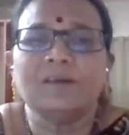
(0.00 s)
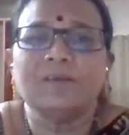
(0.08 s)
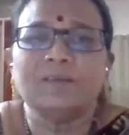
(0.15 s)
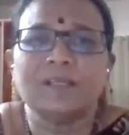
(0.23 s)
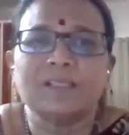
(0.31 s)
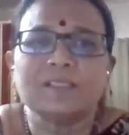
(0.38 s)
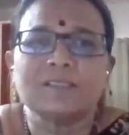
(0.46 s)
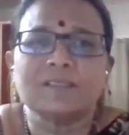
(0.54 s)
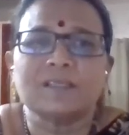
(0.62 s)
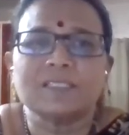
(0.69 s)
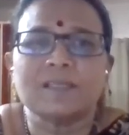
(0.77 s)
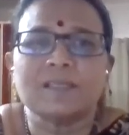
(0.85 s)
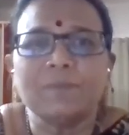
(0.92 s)
that is
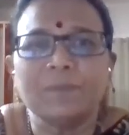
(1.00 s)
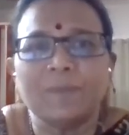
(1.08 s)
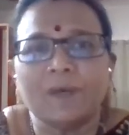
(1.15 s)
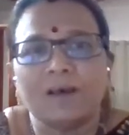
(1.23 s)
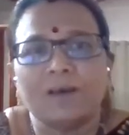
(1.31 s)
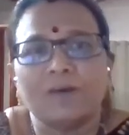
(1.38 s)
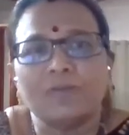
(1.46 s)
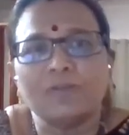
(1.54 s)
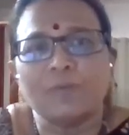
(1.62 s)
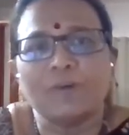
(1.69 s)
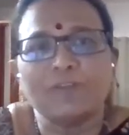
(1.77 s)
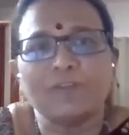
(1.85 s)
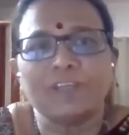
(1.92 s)
some
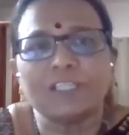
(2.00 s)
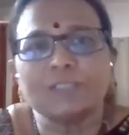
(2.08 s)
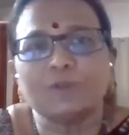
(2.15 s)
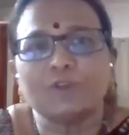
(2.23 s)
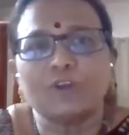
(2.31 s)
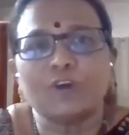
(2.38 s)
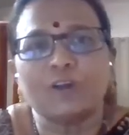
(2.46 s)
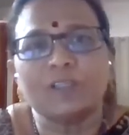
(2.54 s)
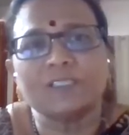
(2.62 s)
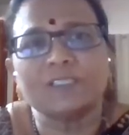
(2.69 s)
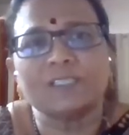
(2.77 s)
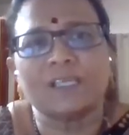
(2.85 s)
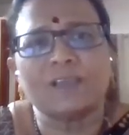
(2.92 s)
form of Facebook or
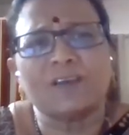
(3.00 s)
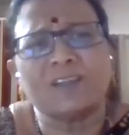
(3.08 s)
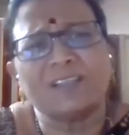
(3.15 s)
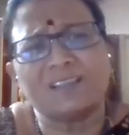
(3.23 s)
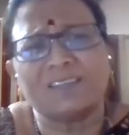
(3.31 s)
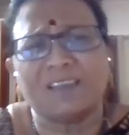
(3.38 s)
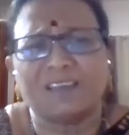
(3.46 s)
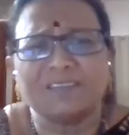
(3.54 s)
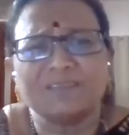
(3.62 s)
this thing or that thing.